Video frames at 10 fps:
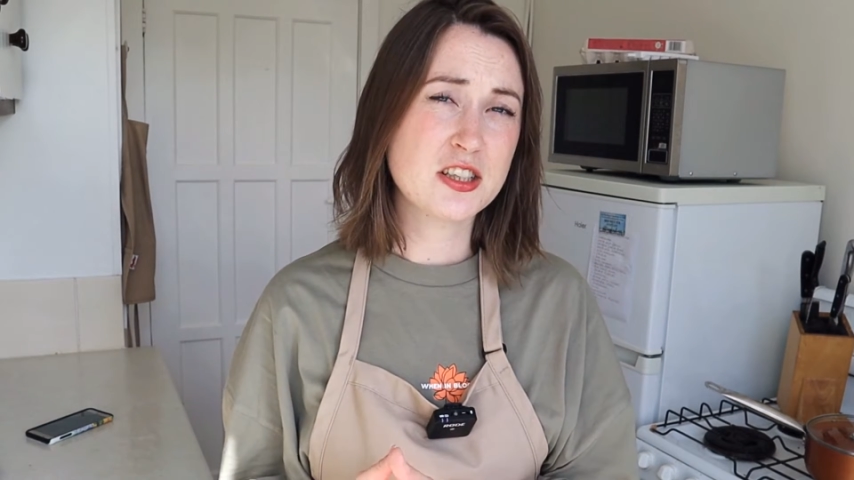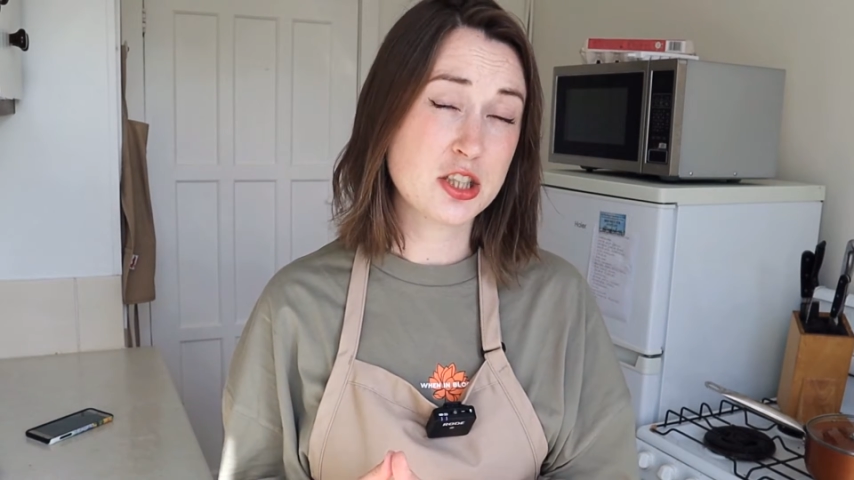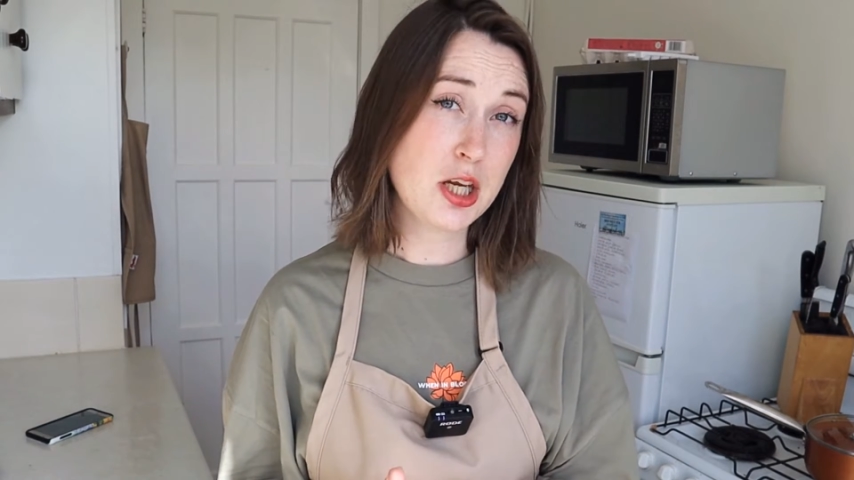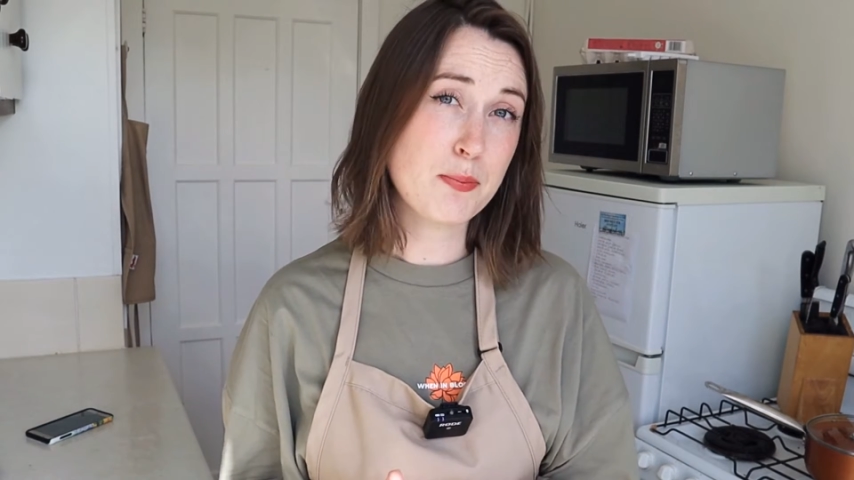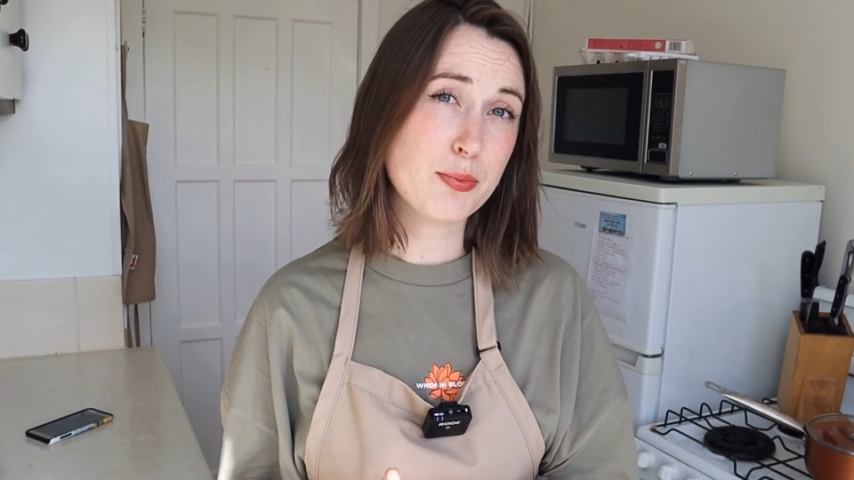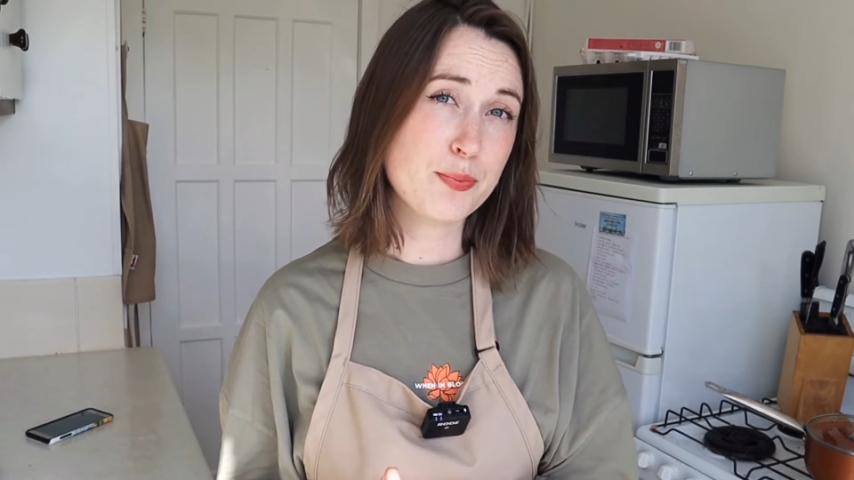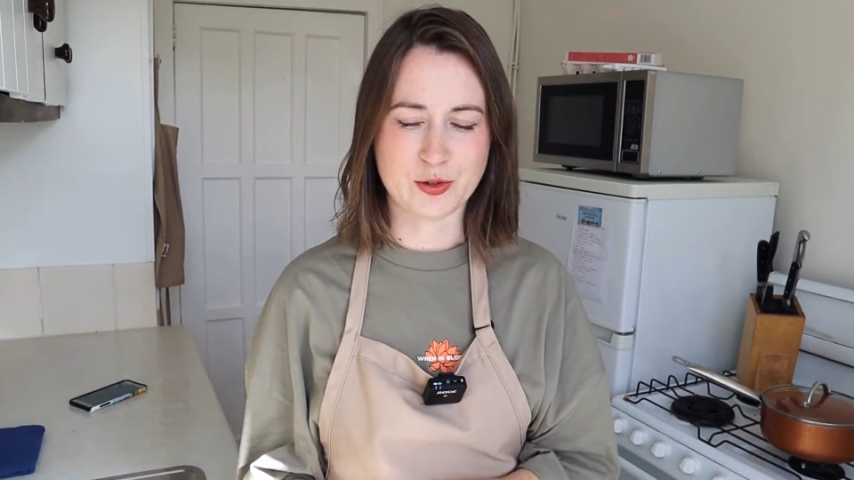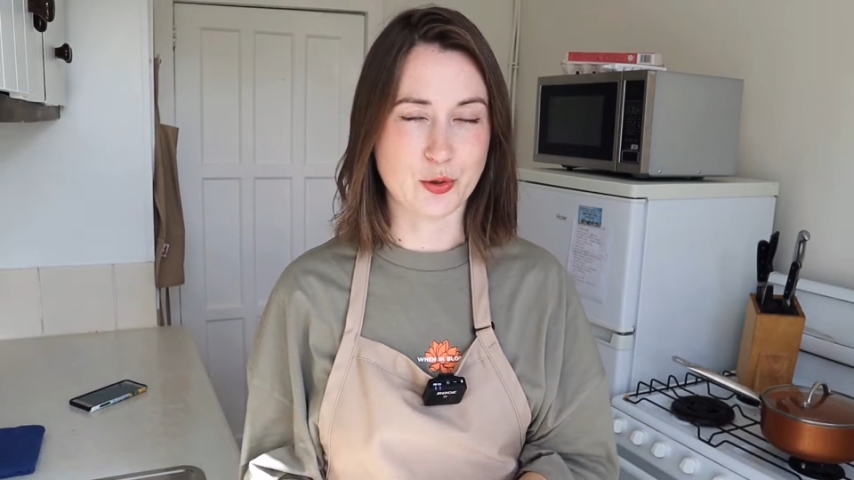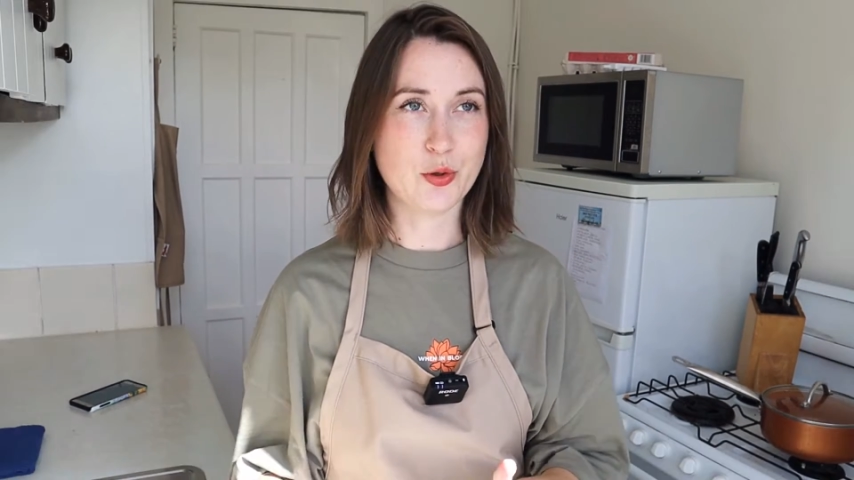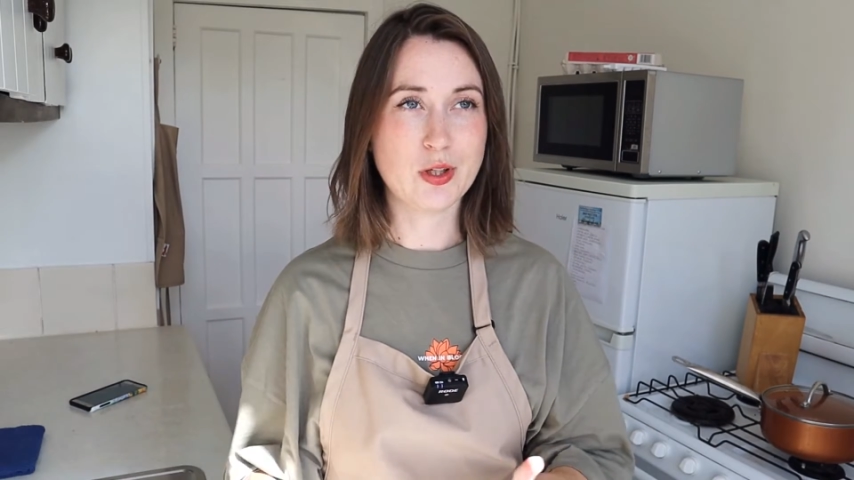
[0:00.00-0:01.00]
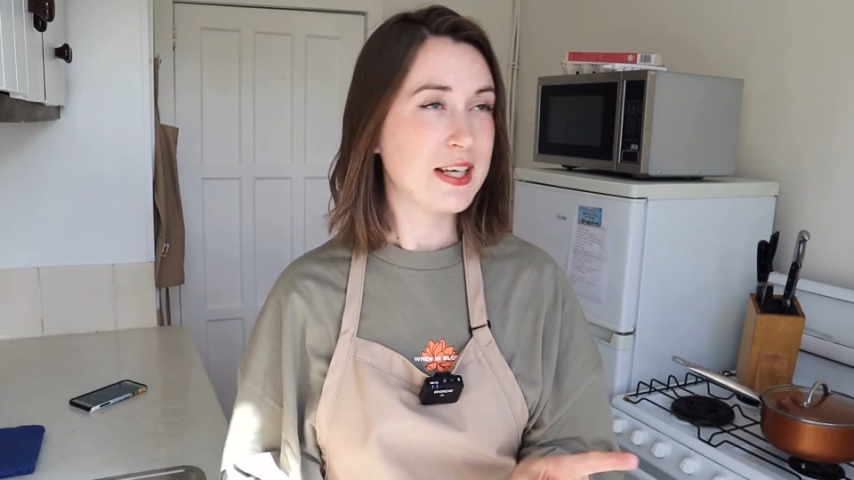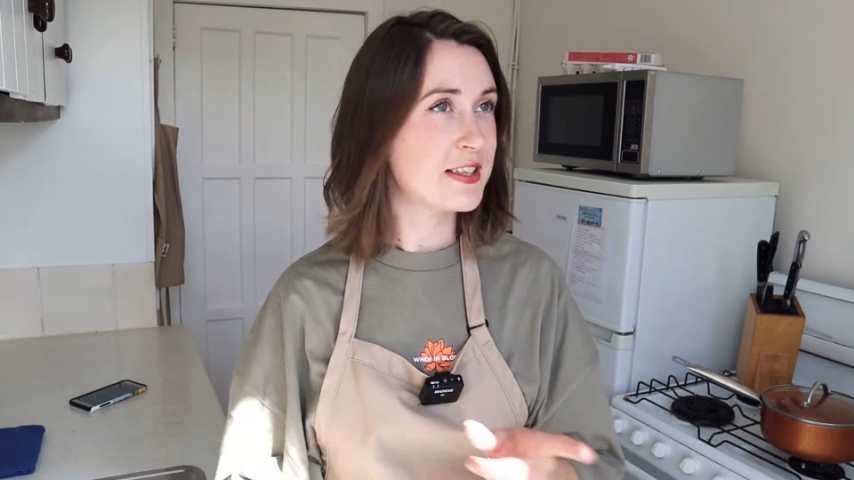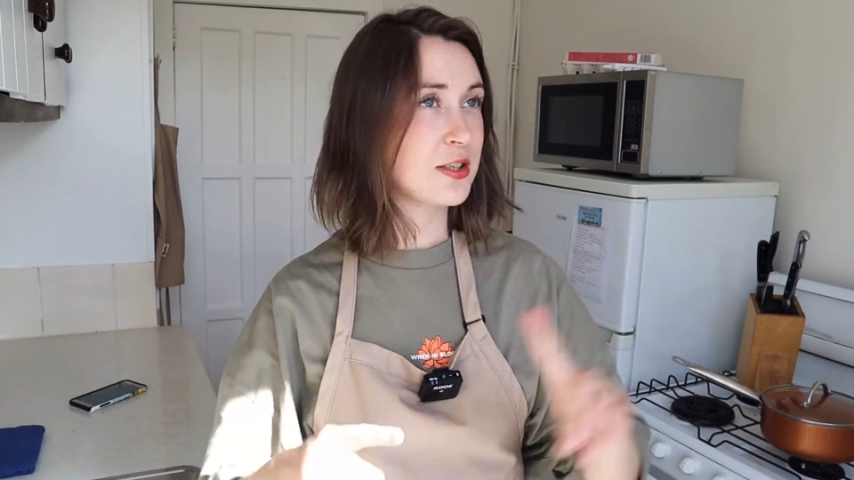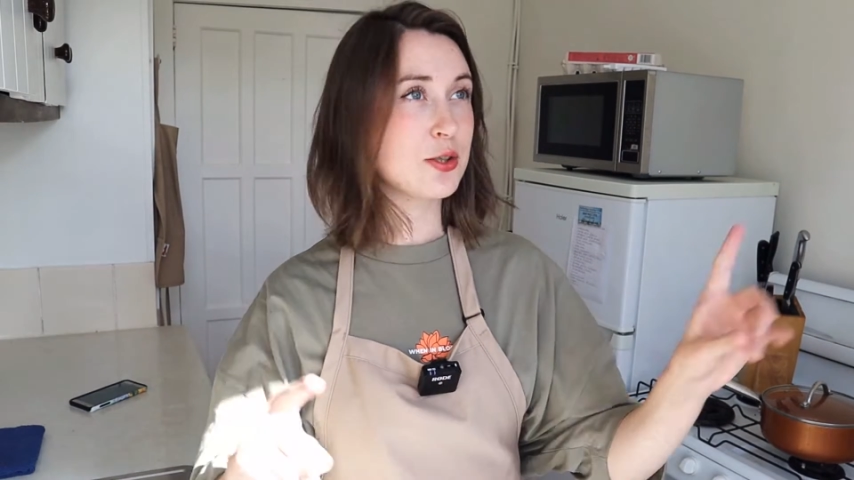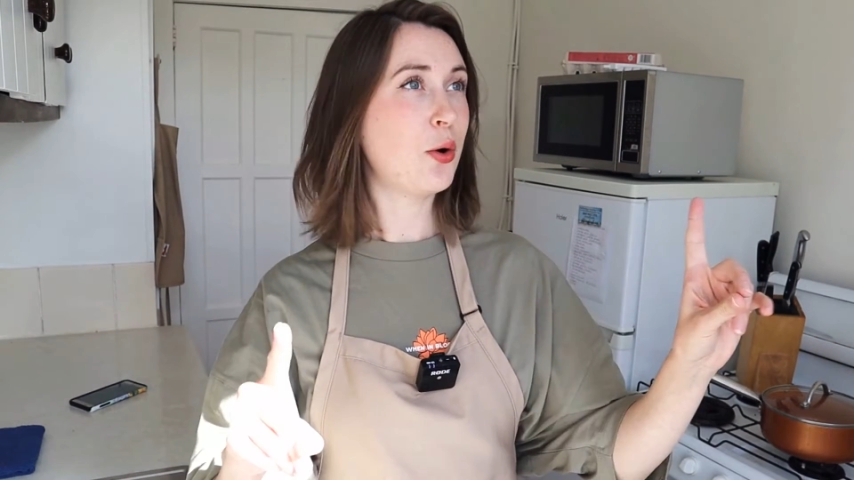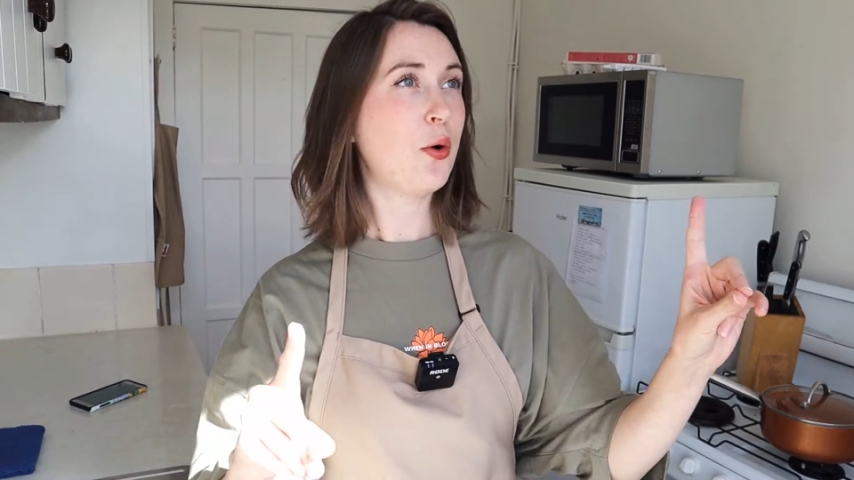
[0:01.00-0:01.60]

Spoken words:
cheap. So let's